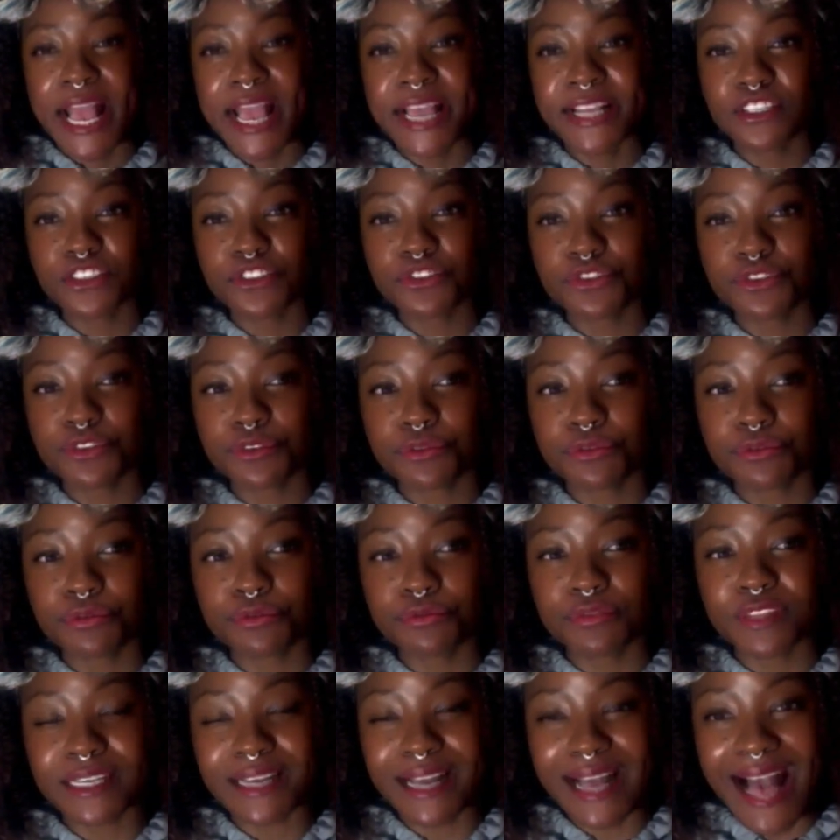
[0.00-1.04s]

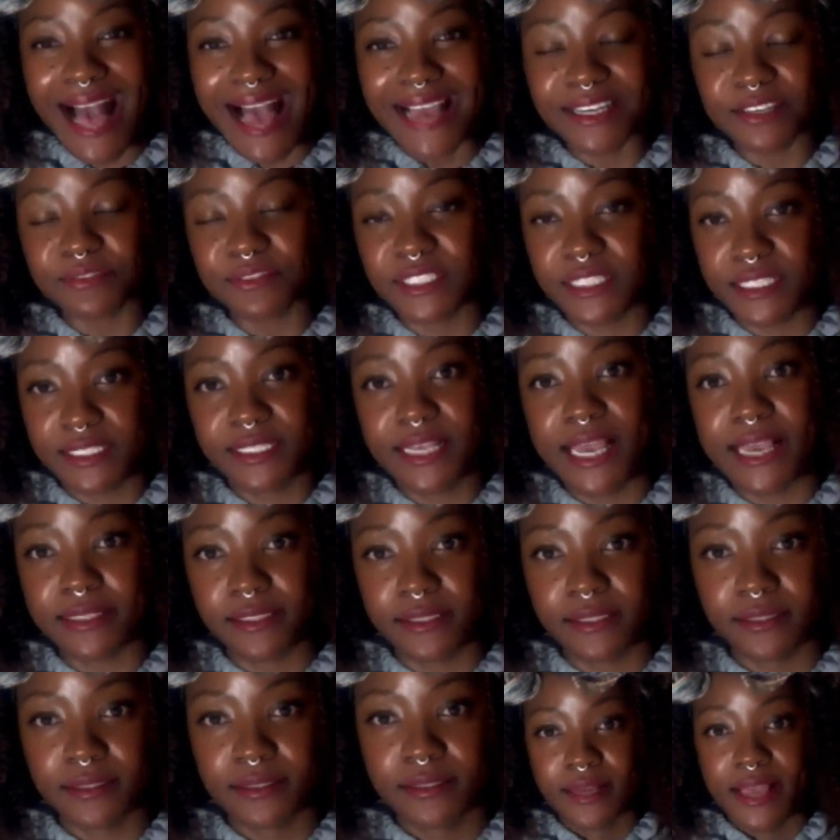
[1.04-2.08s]
into the kind of
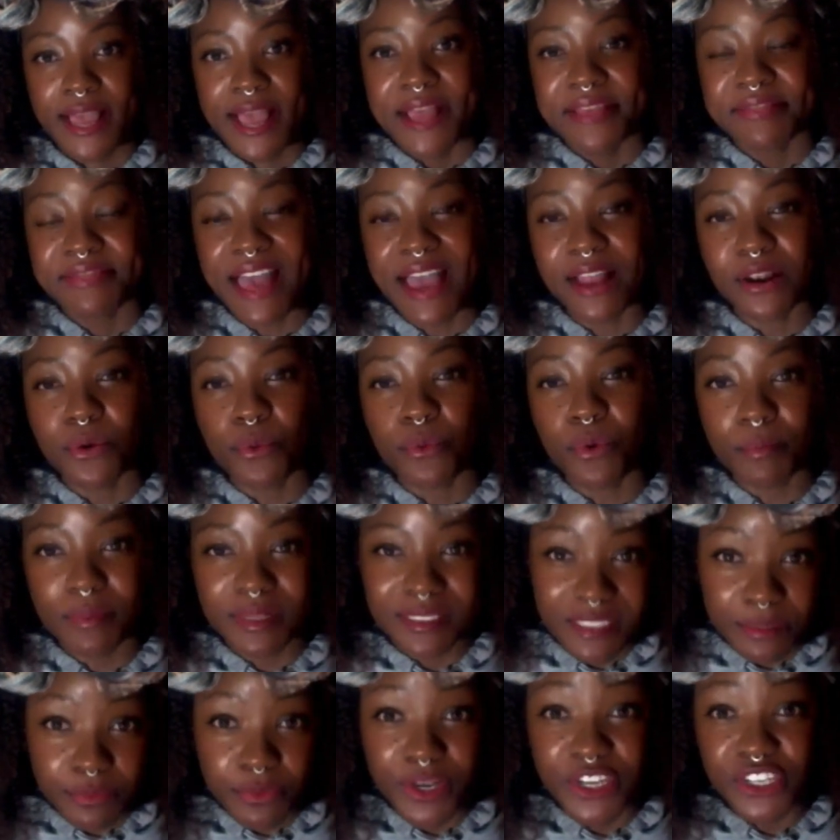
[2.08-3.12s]
success that
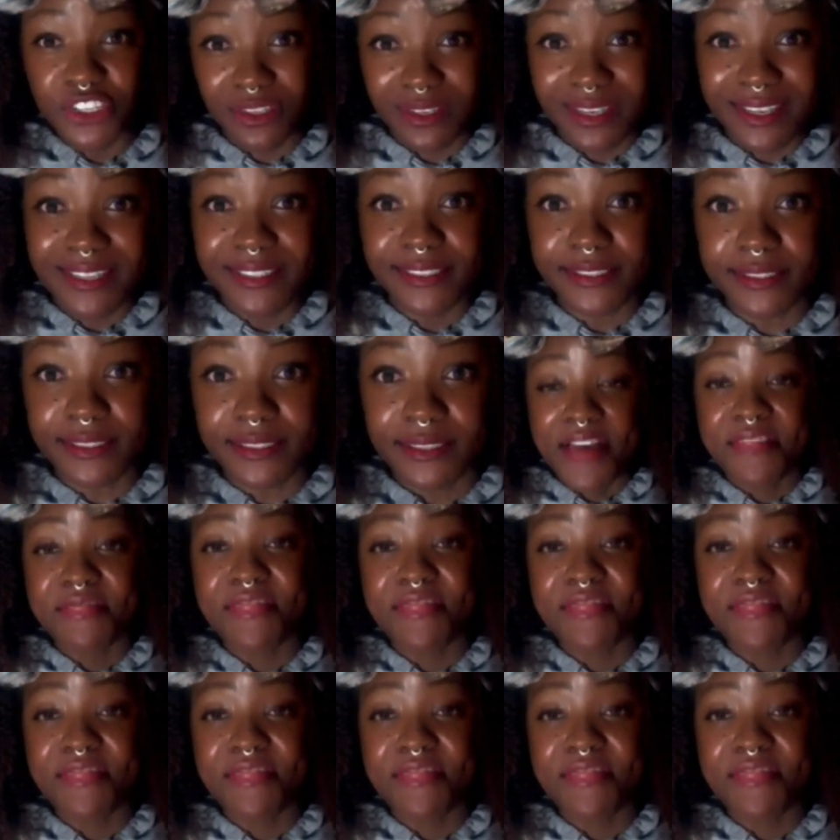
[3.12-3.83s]
women's liberation is,